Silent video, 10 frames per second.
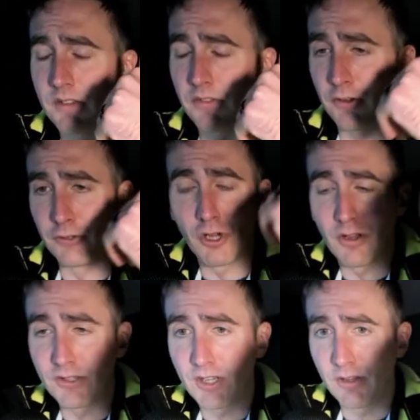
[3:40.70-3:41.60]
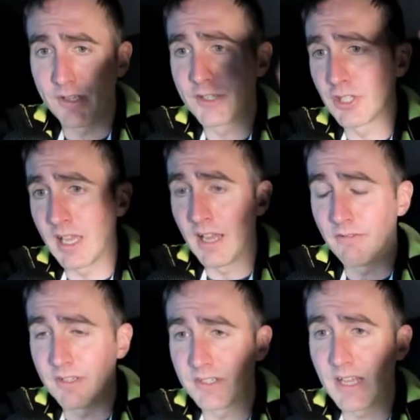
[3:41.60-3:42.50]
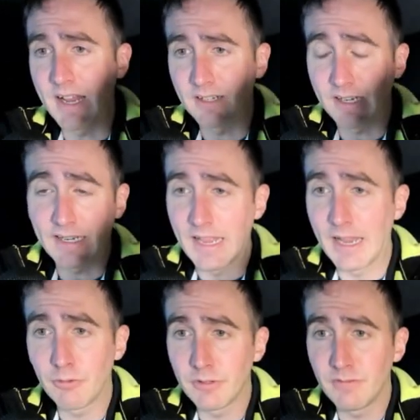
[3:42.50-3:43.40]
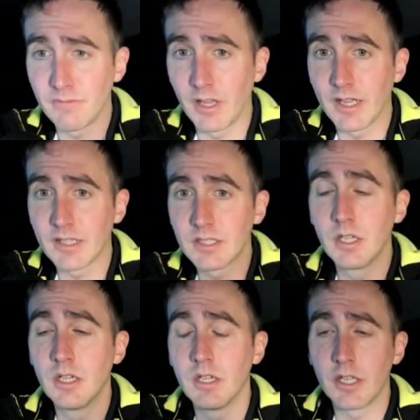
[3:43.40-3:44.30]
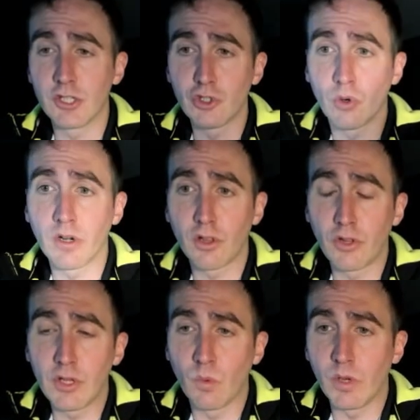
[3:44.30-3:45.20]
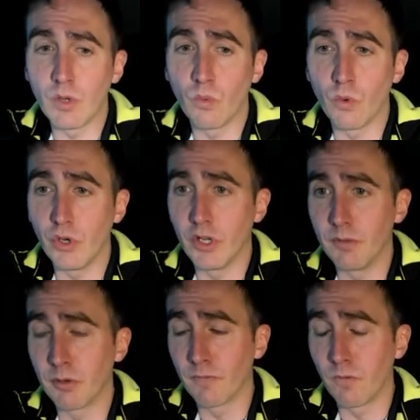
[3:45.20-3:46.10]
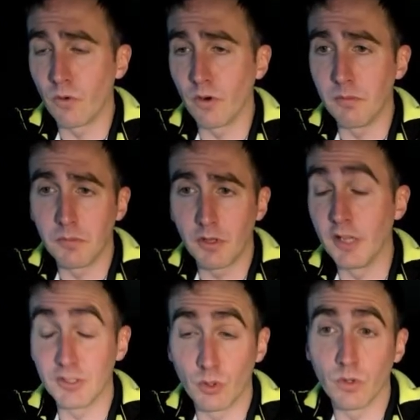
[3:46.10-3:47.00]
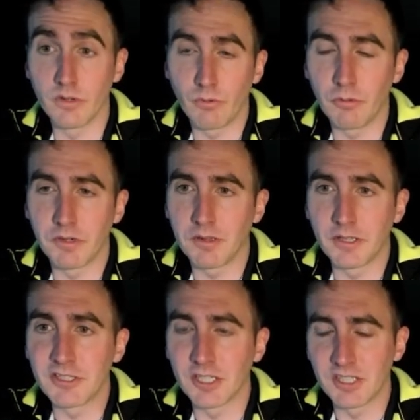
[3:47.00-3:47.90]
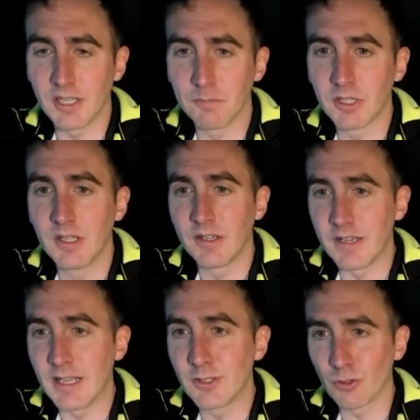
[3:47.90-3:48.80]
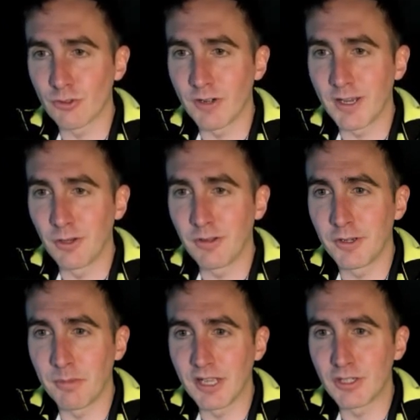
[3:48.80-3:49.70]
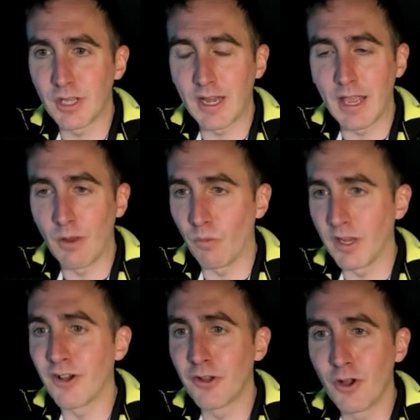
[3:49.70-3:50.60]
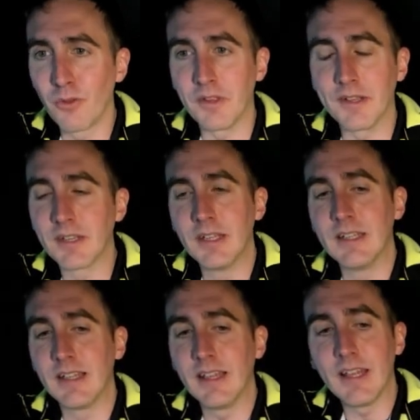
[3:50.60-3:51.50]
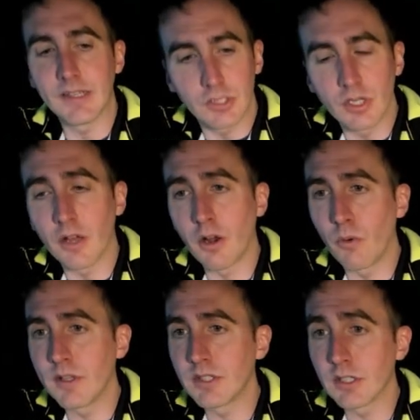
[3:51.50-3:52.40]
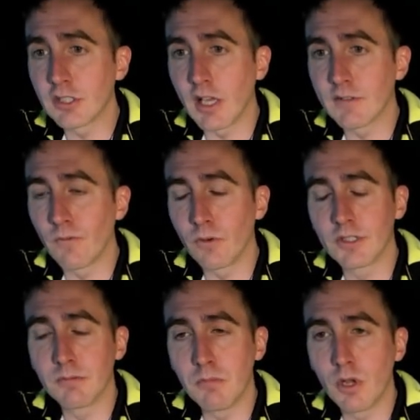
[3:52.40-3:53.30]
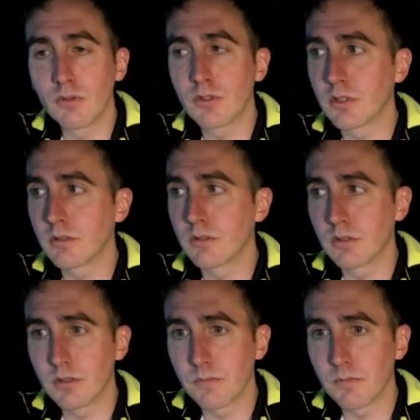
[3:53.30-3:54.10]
their jaw is clenched, they have an intact gag reflex. Historically, we would perform, or we would at least attempt, nasotracheal intubation, and we all know that is not always successful. It's most